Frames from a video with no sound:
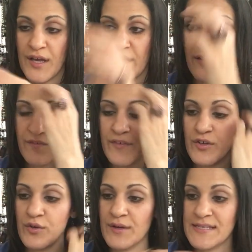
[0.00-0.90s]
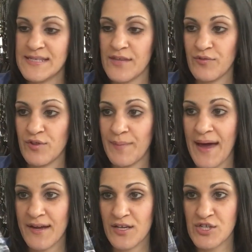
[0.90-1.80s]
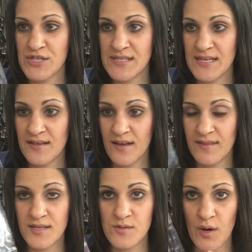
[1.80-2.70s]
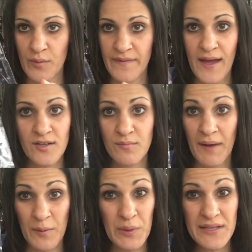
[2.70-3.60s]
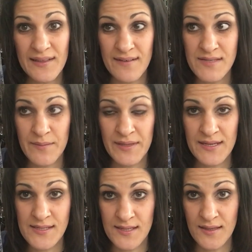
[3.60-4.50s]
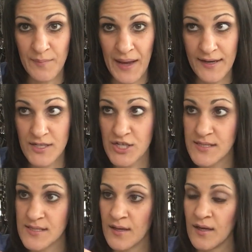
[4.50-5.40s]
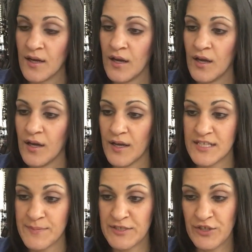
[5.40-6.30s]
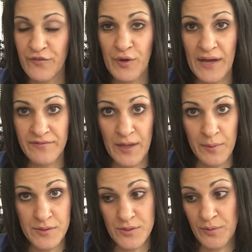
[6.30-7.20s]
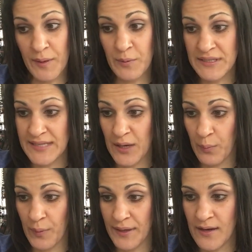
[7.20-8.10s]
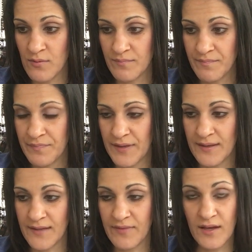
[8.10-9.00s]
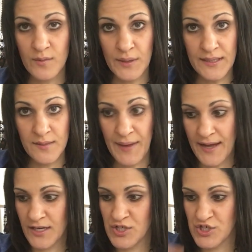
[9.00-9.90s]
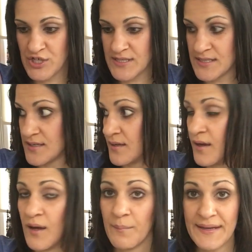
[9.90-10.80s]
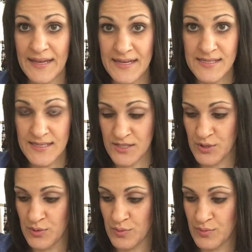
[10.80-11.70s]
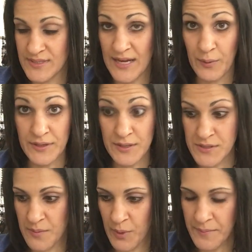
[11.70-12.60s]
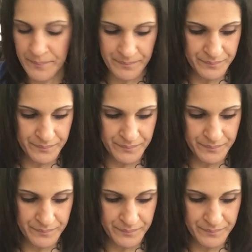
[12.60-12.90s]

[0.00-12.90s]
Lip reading: If you can see through the package and see nothing's wrong with that, you might want to leave some of these in the packages, especially if you have doubles. You might want to take out and leave the other one in the package just to make it easy to take with you somewhere.